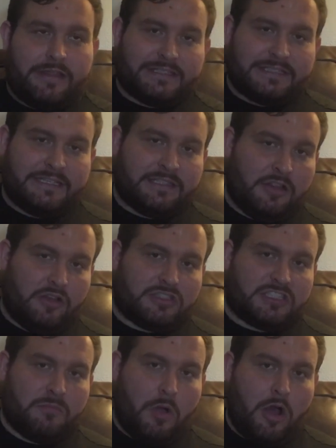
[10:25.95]
that stays a little
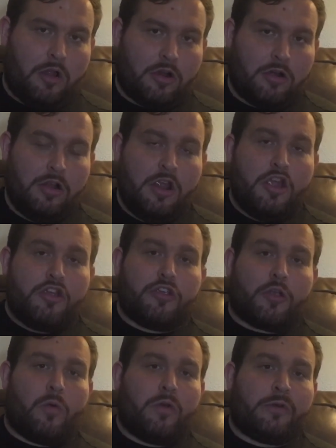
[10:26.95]
smaller,
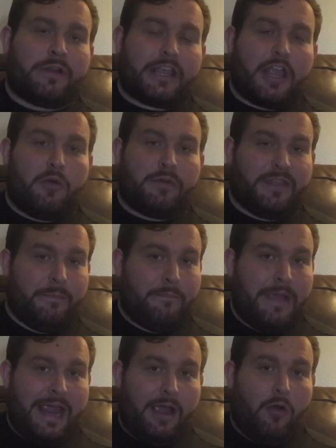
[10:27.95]
you're going to want to go with a
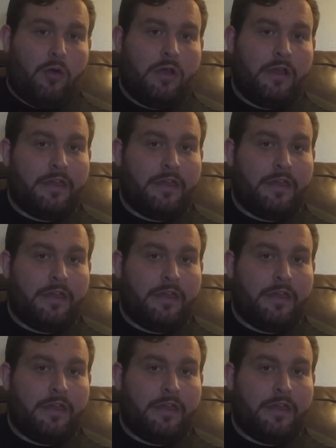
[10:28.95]
male.